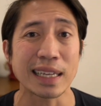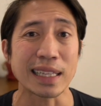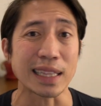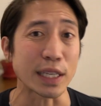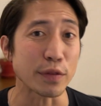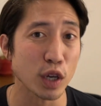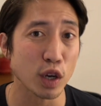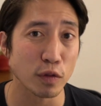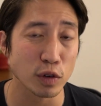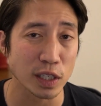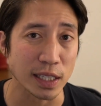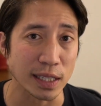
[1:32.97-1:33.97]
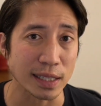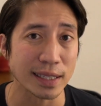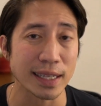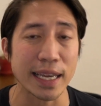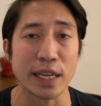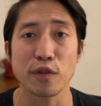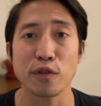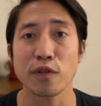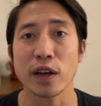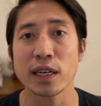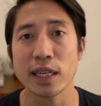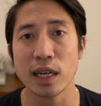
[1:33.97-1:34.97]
living overseas, and funding